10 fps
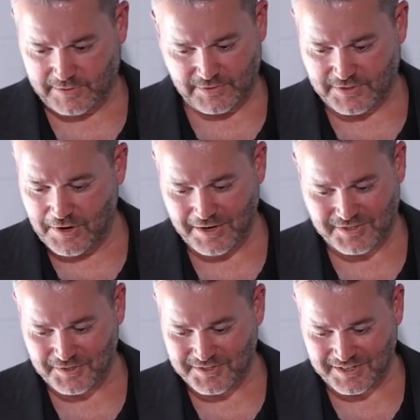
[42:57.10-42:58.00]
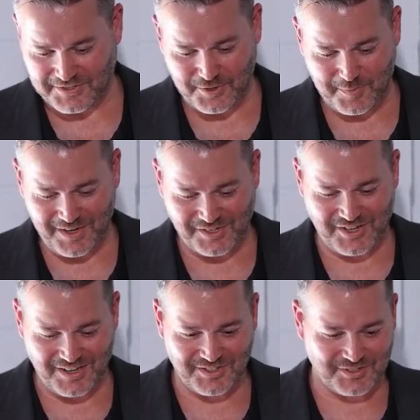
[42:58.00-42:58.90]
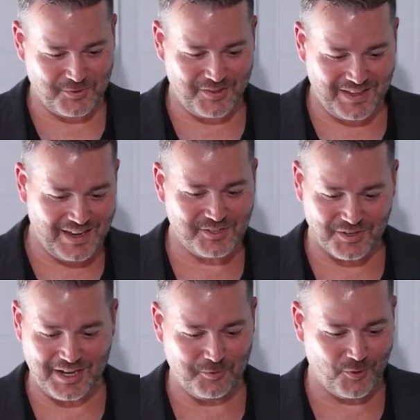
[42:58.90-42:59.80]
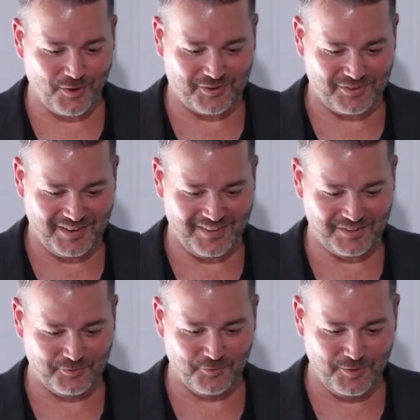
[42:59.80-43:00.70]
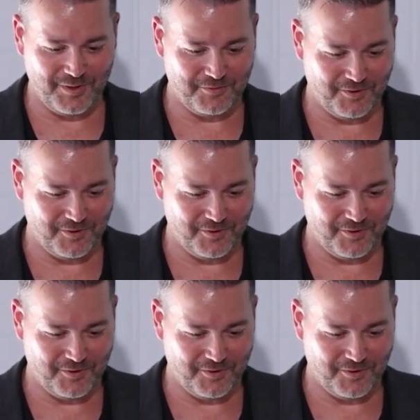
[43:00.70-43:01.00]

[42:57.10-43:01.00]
As soon, as soon as I zoom in, it changes the way the enter key works, and that's really